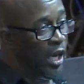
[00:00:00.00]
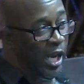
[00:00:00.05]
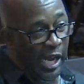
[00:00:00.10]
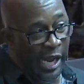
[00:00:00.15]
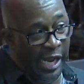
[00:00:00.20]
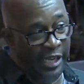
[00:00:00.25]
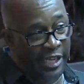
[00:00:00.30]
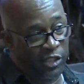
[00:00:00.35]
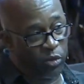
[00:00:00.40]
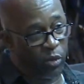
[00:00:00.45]
it.
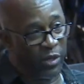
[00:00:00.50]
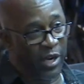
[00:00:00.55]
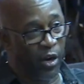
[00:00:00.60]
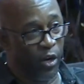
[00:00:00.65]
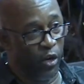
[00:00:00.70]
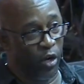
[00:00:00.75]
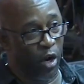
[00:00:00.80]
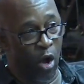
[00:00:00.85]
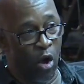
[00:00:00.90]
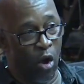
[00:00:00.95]
And this is what I
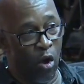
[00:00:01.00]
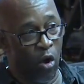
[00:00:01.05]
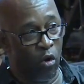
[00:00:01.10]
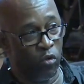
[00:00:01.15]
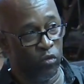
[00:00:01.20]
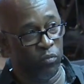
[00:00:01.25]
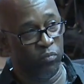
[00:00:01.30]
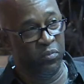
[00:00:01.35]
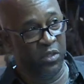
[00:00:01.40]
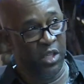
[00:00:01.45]
heard
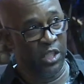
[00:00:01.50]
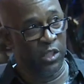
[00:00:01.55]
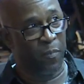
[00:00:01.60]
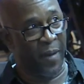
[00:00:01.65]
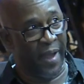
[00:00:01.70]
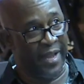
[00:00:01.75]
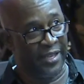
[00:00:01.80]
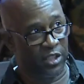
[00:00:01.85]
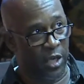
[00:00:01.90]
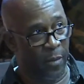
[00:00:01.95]
all these
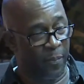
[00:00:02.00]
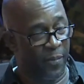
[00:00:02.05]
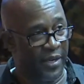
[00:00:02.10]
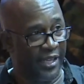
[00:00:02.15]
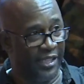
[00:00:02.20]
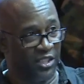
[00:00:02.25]
past couple of